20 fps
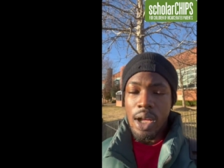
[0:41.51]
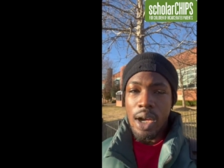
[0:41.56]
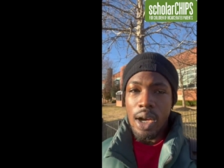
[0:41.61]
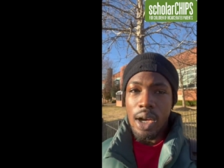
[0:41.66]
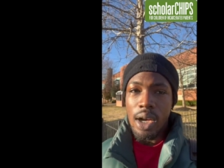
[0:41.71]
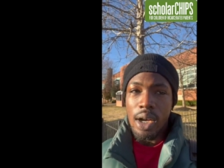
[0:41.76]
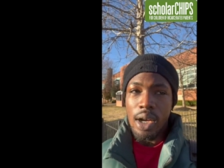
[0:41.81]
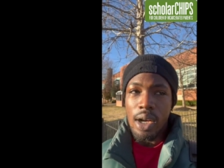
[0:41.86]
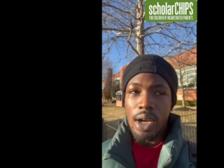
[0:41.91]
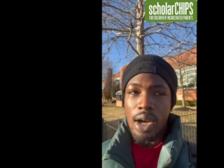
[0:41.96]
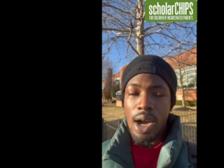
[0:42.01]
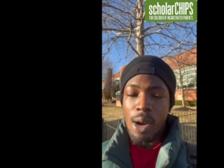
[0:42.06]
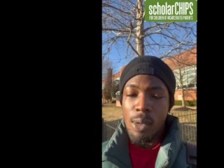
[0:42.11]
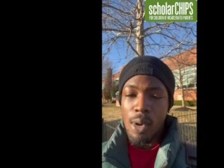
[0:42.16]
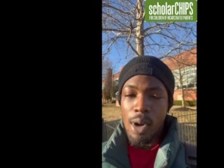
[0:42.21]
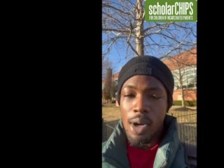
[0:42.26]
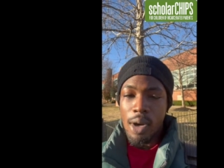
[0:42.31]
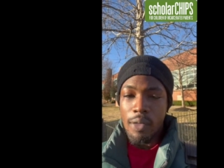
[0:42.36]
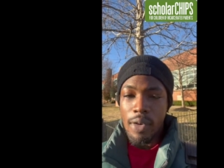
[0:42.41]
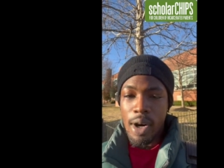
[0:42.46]
Uh, I
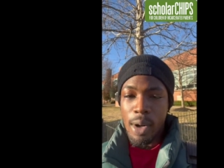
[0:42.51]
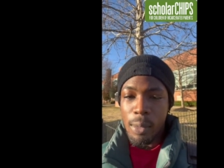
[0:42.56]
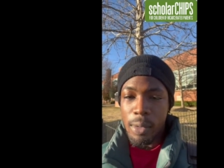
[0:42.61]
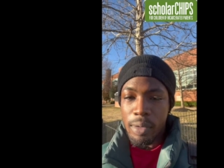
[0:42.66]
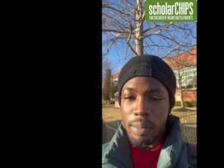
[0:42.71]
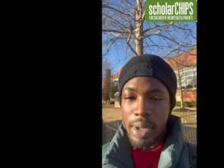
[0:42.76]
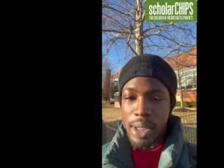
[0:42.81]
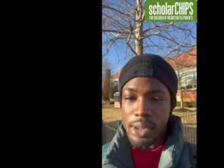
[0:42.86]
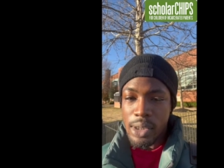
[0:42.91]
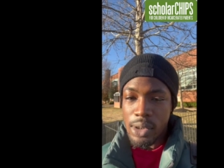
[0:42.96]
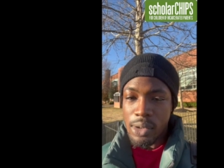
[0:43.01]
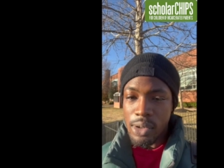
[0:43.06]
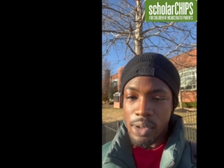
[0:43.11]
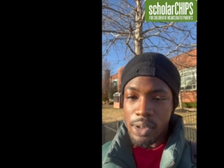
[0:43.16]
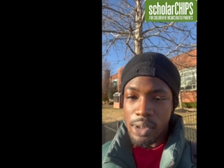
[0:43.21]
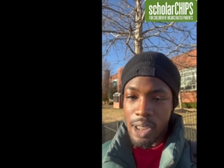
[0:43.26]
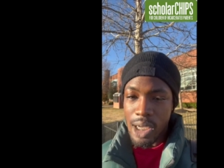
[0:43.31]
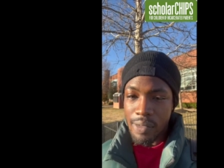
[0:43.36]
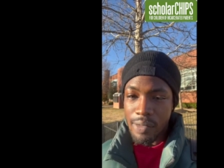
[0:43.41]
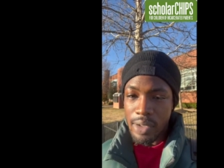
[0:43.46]
walk around with my
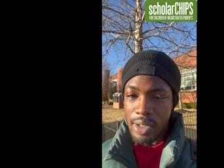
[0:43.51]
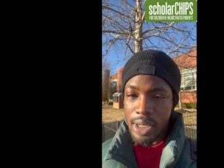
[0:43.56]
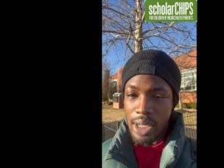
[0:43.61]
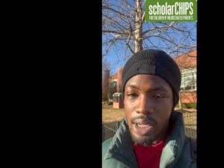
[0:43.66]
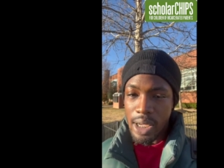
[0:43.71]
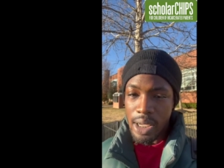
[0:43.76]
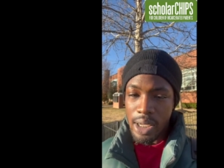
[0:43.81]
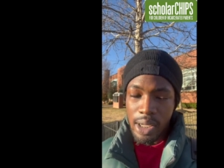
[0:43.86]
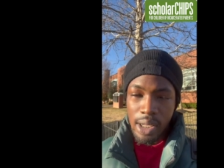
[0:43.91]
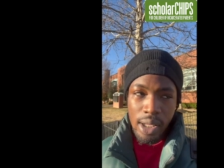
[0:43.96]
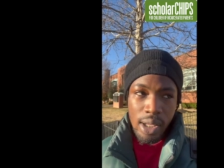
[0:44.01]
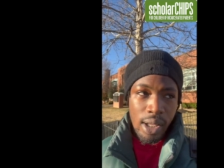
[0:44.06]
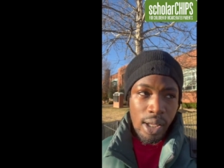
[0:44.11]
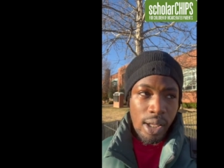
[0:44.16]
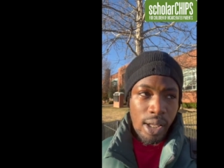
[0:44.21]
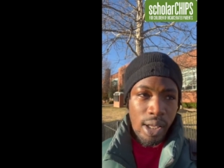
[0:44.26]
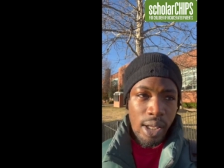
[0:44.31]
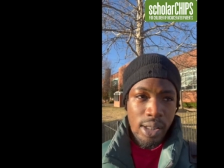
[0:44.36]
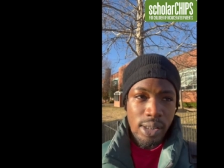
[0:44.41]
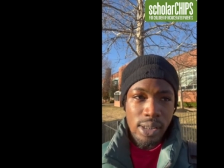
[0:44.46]
students every day
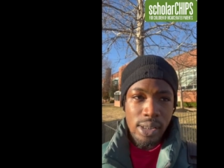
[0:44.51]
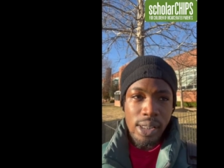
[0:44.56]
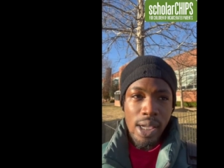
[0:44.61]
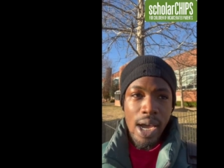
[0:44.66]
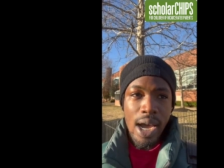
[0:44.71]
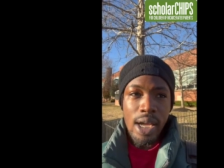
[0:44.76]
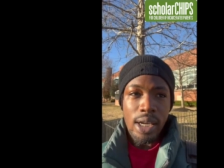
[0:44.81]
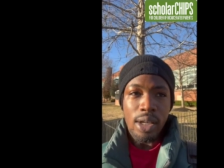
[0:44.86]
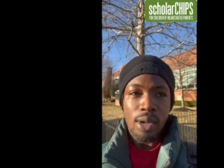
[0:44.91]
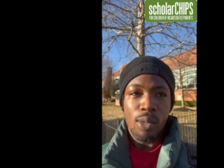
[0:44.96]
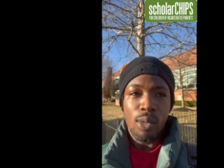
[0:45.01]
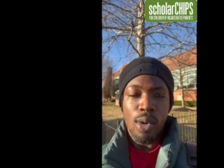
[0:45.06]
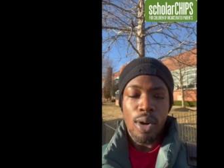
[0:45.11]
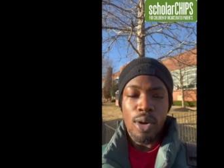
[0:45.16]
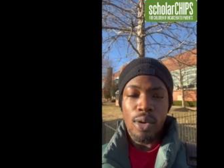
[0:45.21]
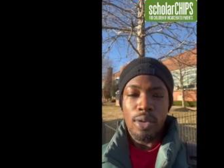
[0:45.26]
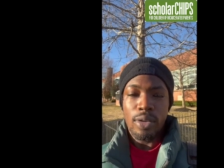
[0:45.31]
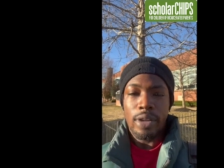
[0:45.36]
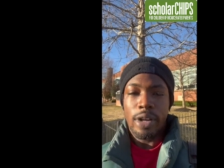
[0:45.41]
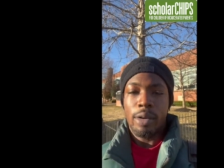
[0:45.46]
and just kind of
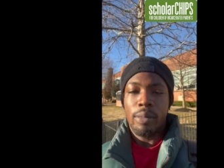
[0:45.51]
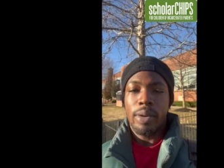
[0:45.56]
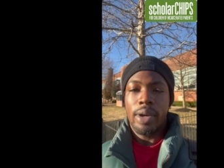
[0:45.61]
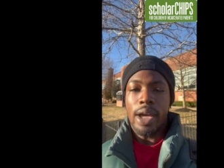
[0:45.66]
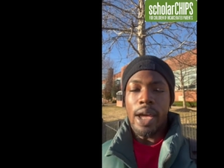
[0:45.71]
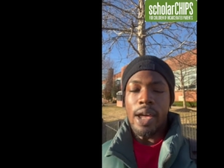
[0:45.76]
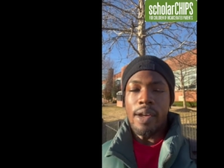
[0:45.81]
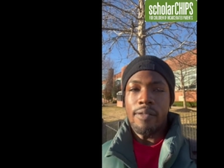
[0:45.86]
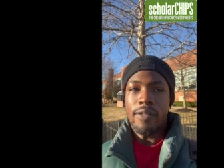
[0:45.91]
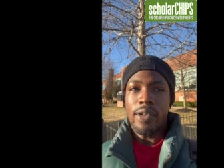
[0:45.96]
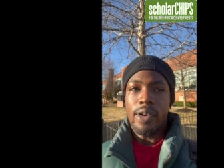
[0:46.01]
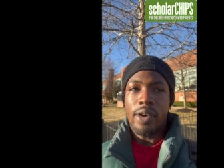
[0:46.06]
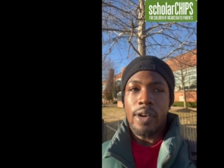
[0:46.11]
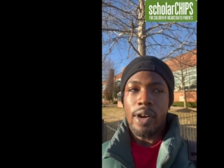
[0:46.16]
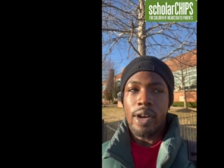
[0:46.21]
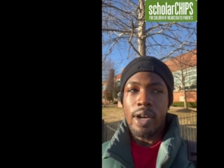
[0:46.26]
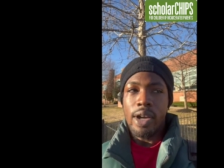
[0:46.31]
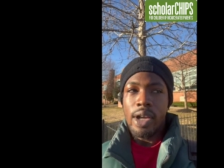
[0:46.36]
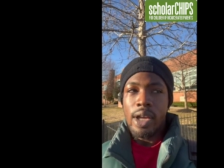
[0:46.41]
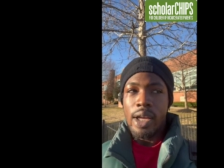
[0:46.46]
work on their
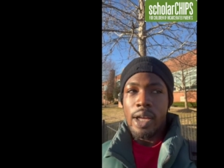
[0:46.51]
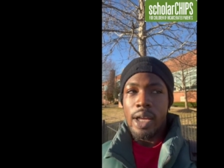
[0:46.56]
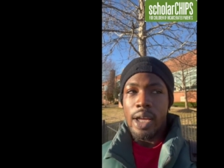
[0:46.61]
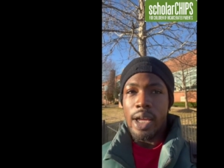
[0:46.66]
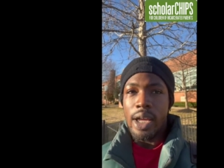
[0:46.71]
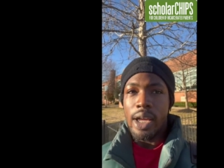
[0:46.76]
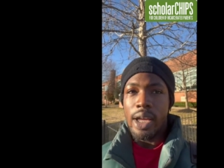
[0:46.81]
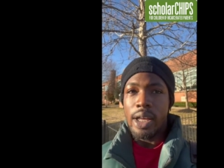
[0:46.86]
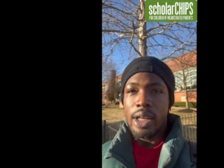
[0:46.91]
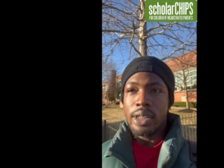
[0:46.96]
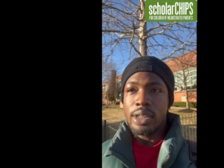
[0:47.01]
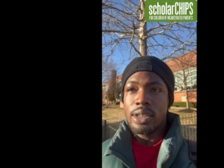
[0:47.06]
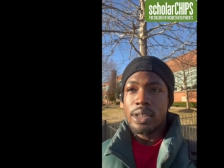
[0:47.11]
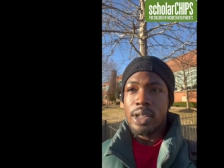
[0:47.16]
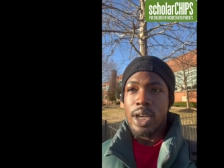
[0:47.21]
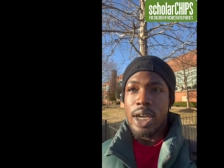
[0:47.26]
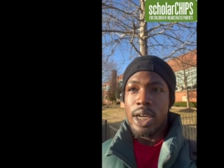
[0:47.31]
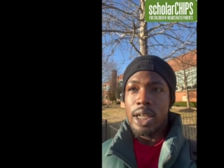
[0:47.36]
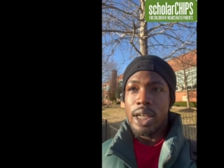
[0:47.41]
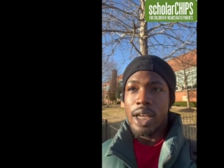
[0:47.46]
behavior and
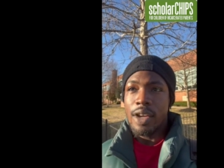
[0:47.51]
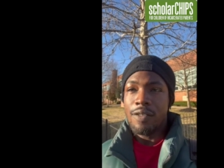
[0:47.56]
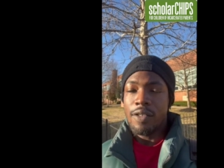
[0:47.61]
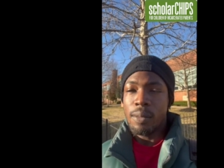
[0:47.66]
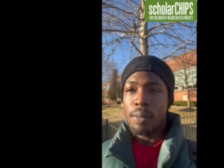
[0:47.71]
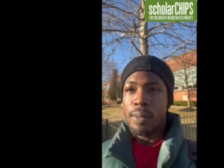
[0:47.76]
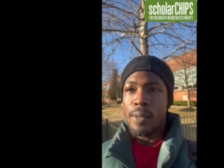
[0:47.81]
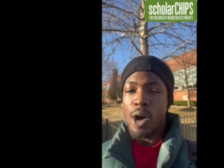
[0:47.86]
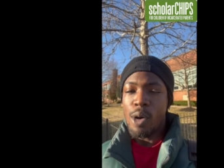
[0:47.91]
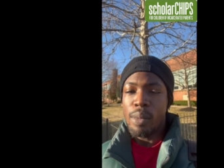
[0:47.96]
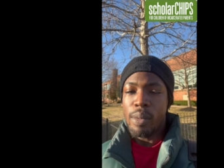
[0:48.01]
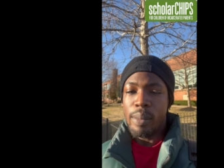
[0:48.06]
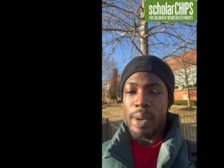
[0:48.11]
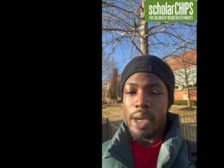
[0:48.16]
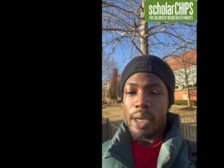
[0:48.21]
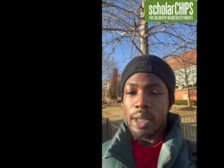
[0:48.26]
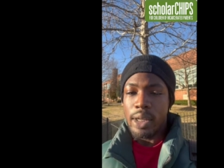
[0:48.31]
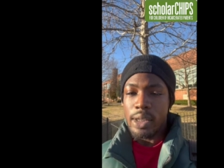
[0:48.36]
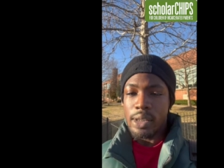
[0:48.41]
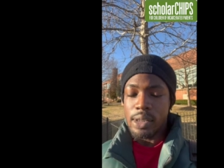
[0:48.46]
trying to give them coping
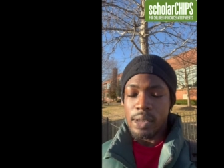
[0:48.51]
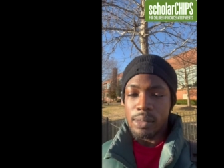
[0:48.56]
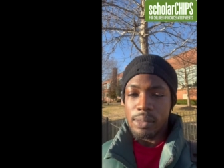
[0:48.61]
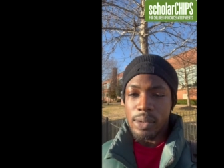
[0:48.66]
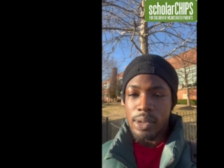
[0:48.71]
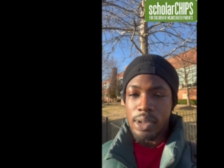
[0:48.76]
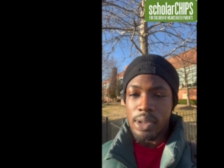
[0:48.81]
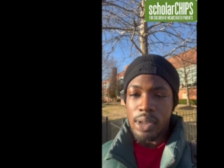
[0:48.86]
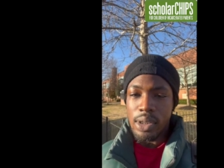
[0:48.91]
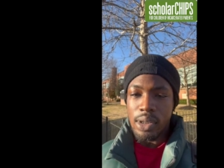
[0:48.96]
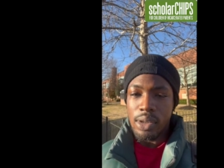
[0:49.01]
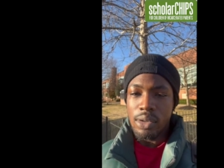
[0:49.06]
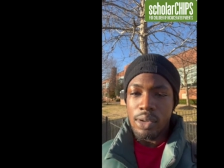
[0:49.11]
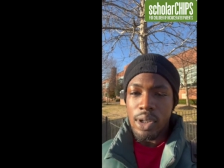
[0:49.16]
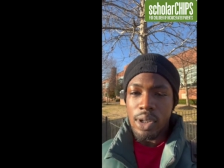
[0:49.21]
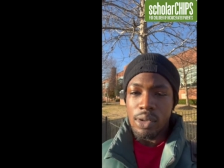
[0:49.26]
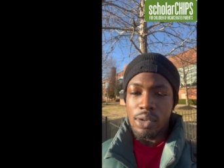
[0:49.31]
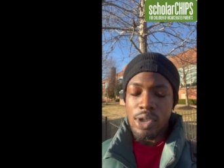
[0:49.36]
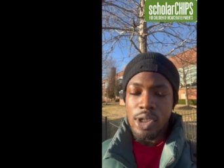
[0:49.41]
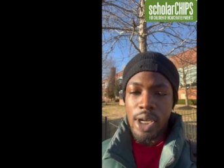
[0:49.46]
mechanisms to you
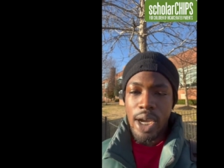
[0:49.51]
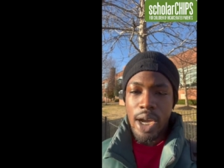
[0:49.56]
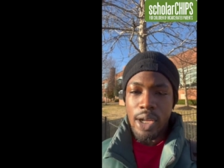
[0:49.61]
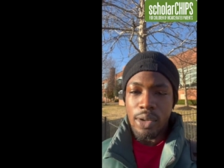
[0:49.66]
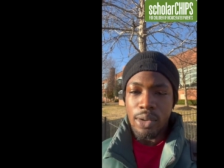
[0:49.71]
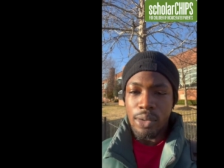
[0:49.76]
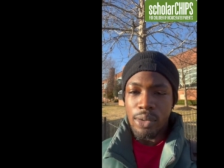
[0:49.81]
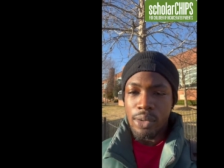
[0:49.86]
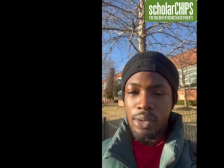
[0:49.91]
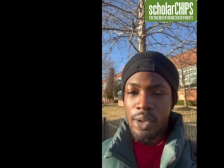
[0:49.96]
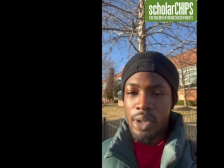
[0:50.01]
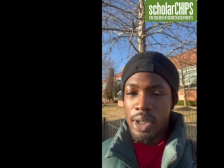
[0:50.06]
know channel